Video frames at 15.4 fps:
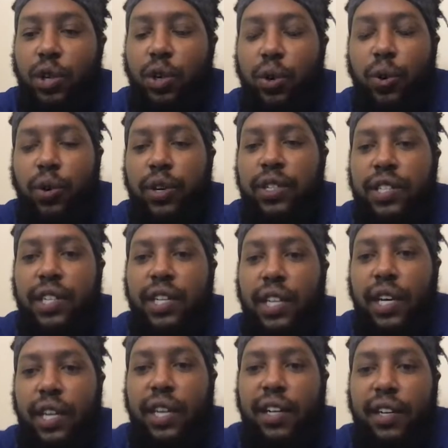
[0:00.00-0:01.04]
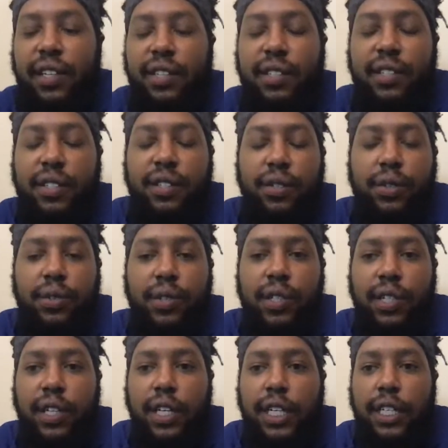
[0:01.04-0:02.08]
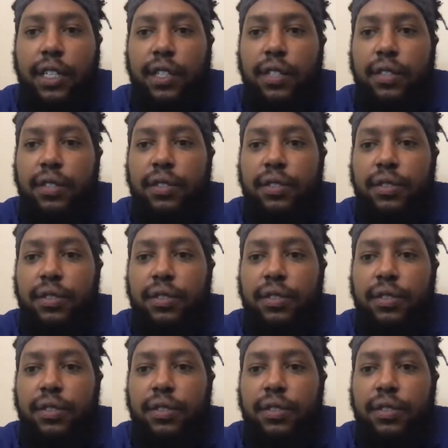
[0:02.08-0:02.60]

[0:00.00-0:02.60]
court is in chaos. Oh God.